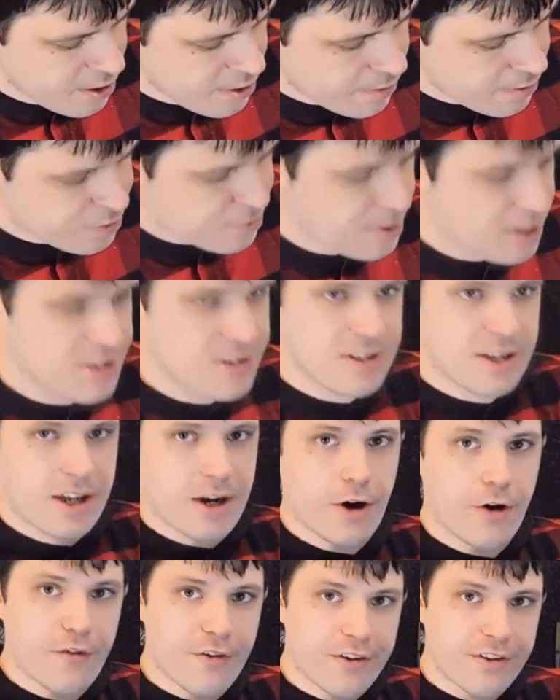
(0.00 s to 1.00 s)
which means that
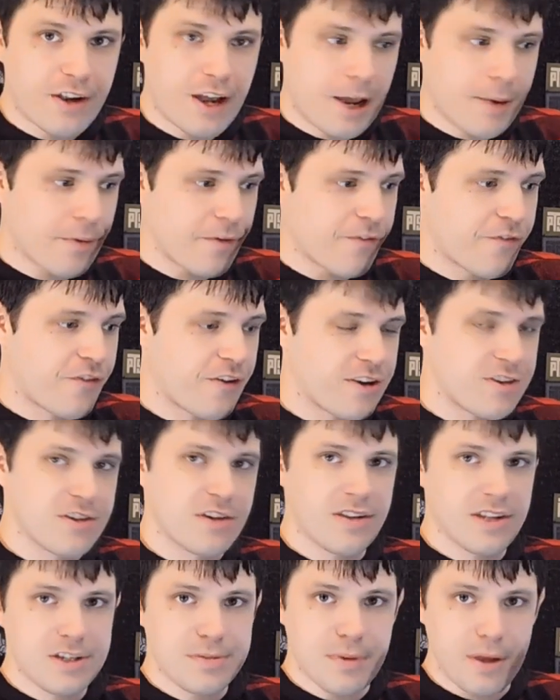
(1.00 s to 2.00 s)
over time, with friction
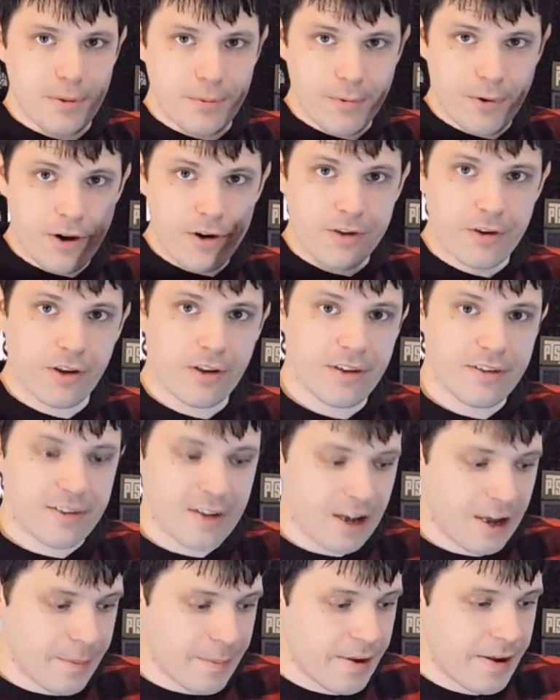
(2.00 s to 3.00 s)
that's being worked all the
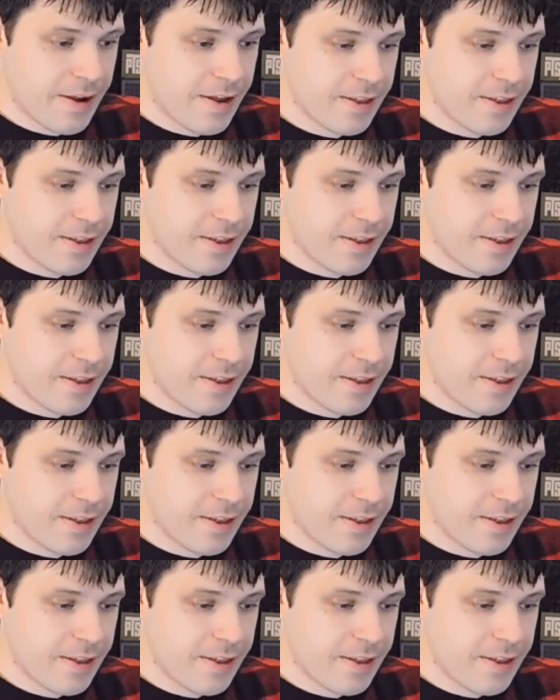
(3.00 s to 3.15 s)
time,